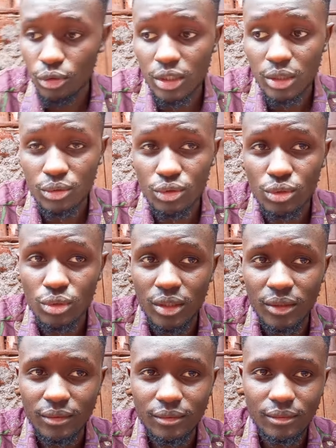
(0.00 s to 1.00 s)
what i was
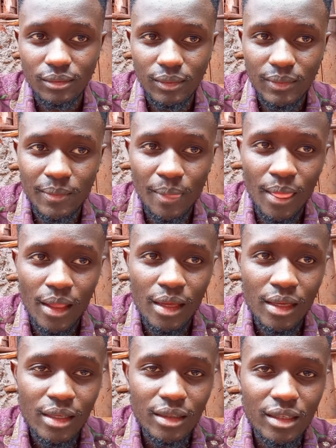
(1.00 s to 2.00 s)
doing
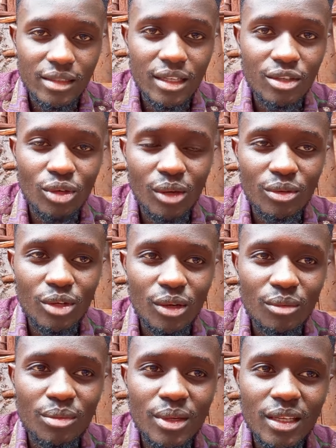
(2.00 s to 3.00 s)
they're saying you are, you are
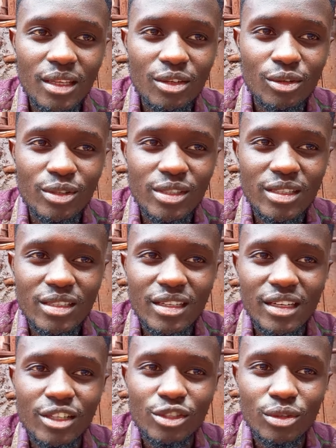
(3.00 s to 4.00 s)
bringing content
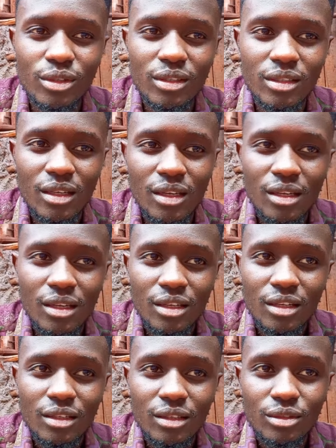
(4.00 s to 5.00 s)
creation
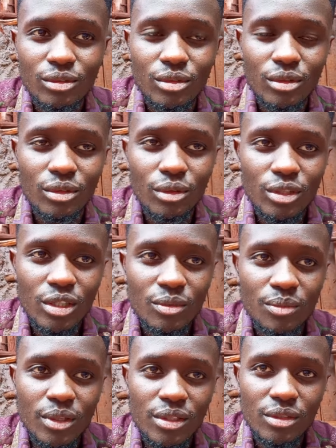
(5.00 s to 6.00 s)
content
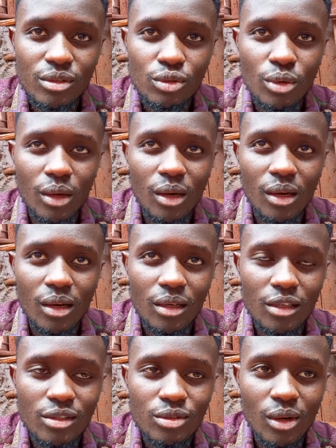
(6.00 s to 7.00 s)
creation to a
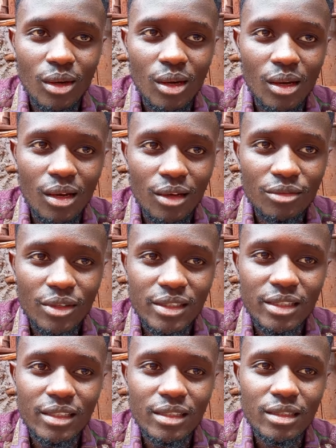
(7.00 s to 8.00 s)
to a
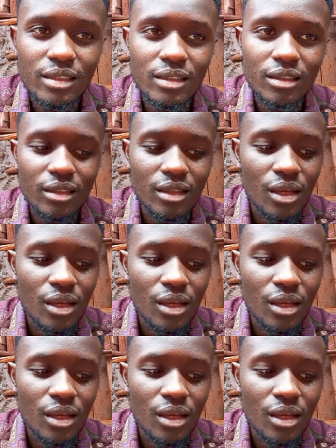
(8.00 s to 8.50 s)
facility